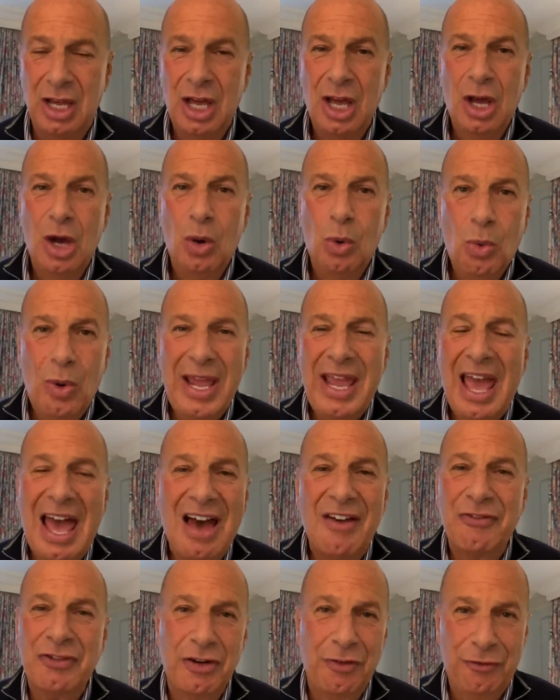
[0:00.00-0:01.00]
We have
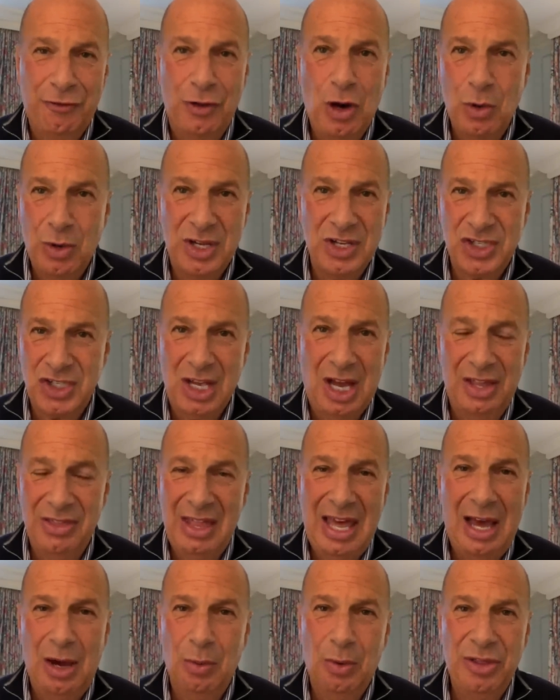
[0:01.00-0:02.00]
to focus on
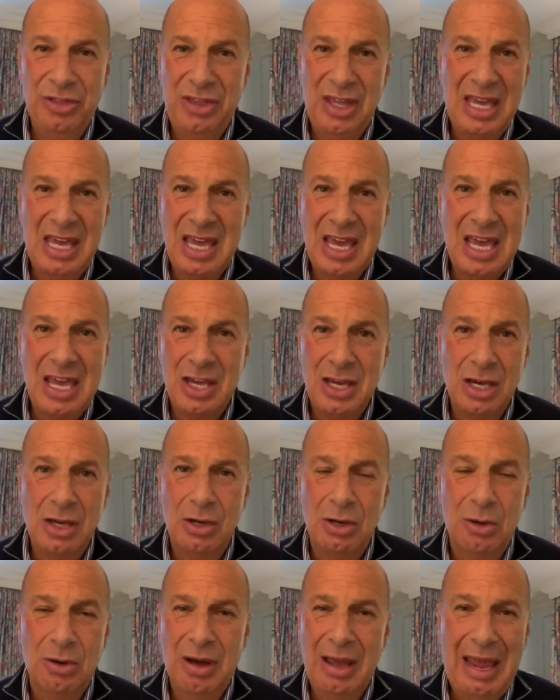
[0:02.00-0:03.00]
that with the EU.
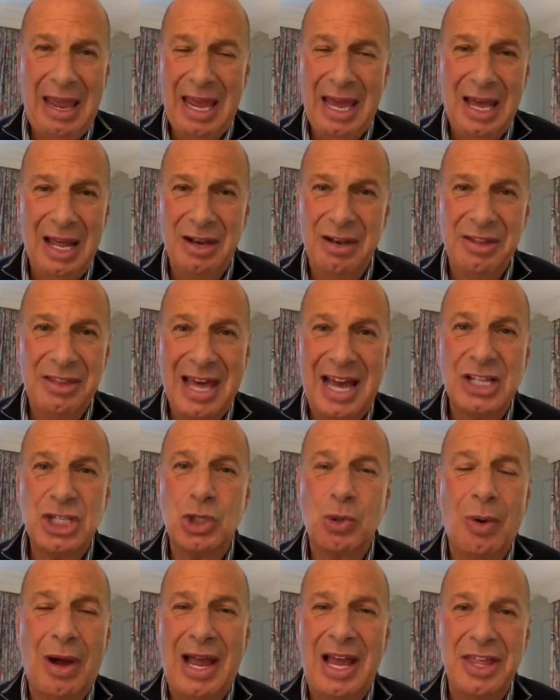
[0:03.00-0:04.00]
And that's
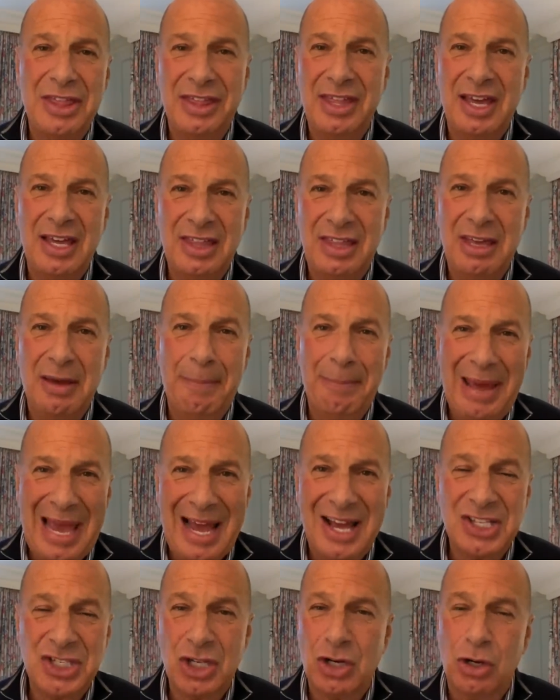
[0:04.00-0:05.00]
why I think the
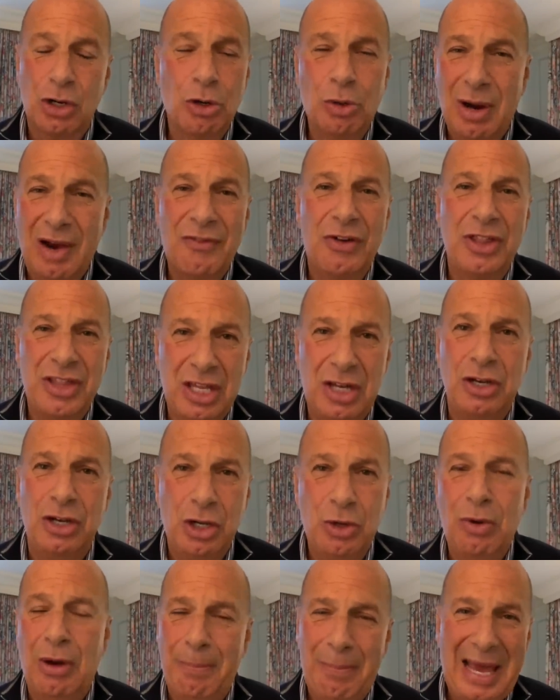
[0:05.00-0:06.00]
ambassador, whoever the new
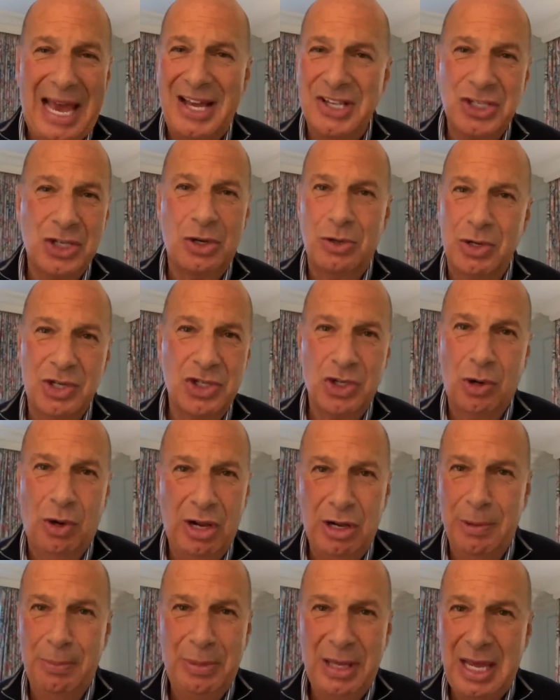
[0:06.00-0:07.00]
ambassador is going to
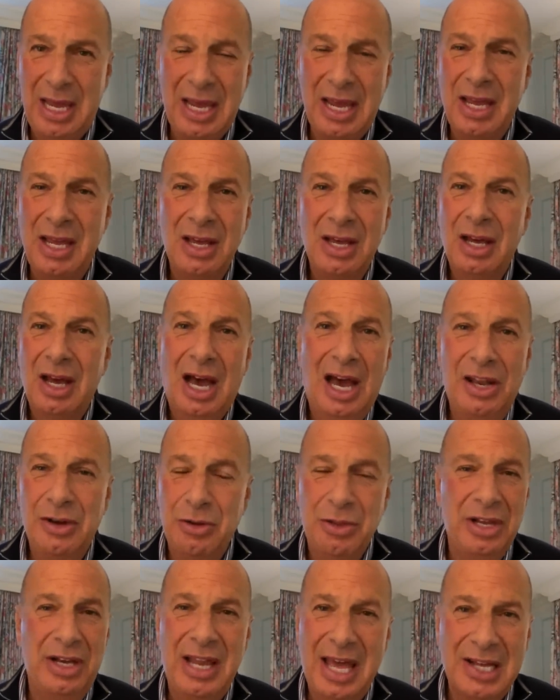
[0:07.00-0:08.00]
be under the
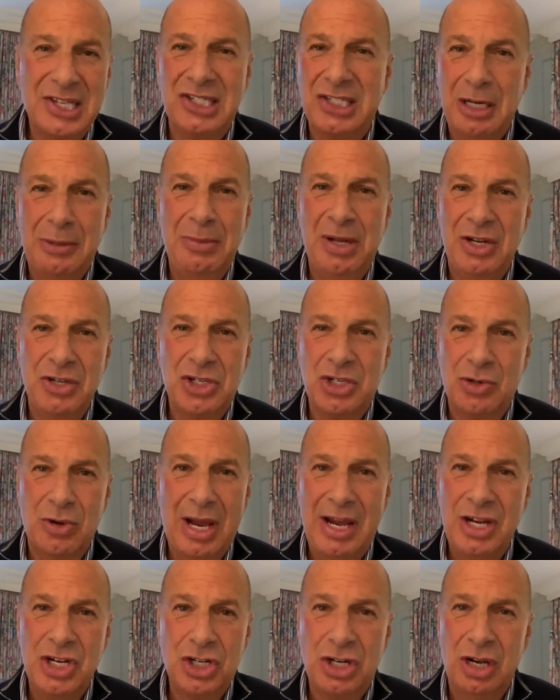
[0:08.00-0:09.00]
next
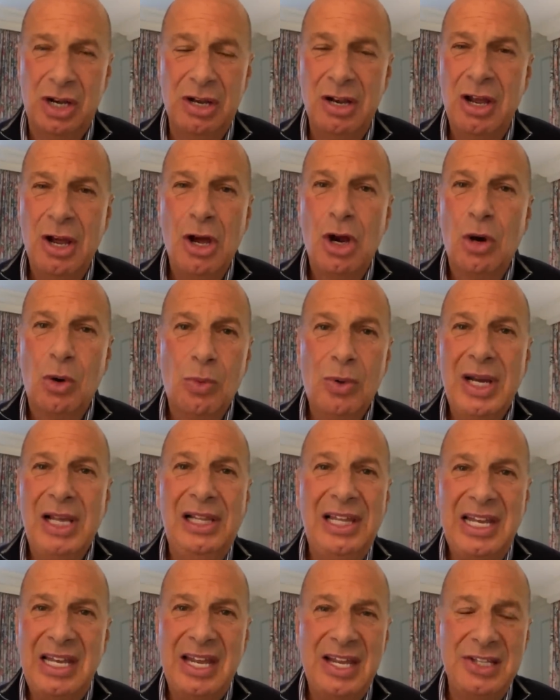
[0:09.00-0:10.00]
administration, really
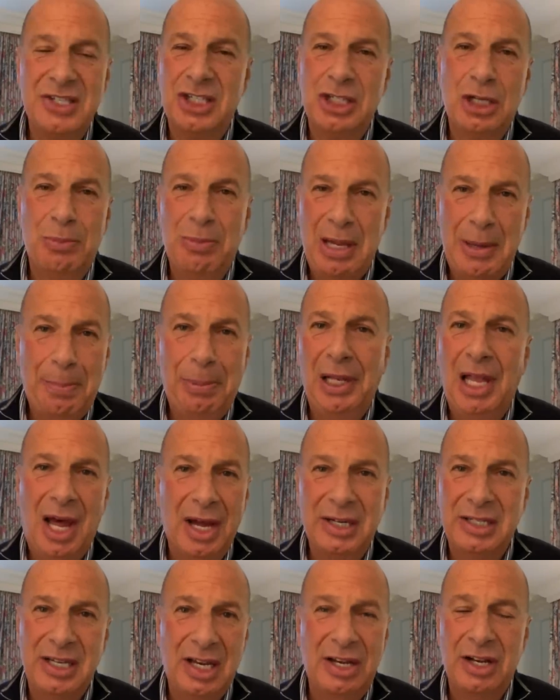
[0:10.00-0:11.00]
needs to be plugged
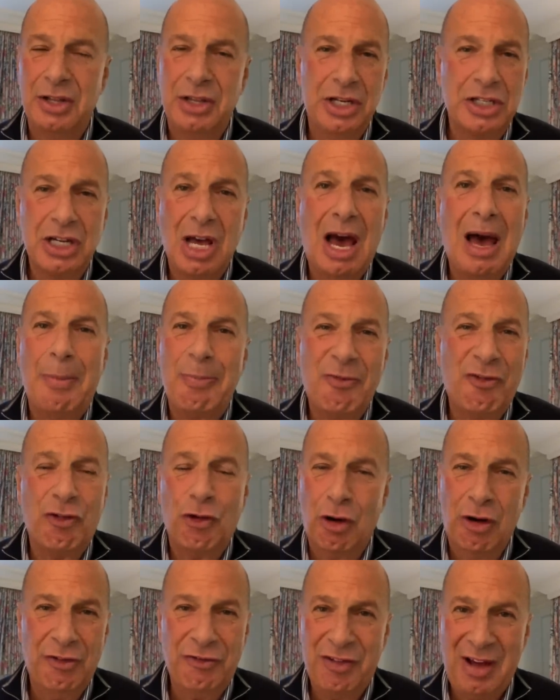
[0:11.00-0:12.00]
into the top four or
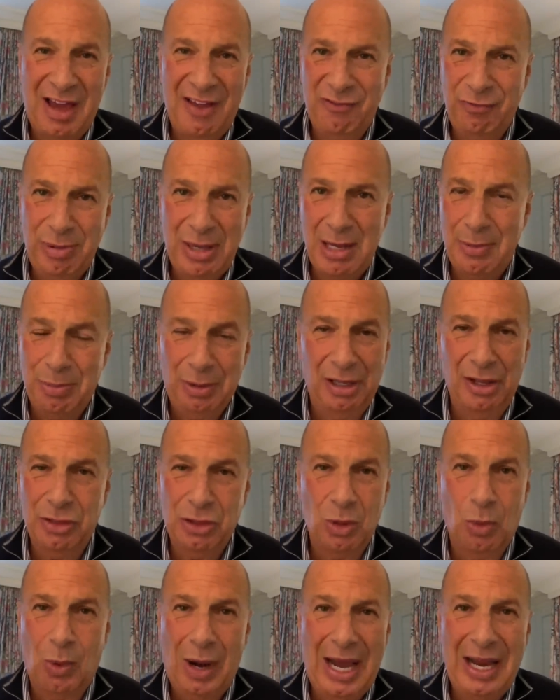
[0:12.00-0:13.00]
five people at the White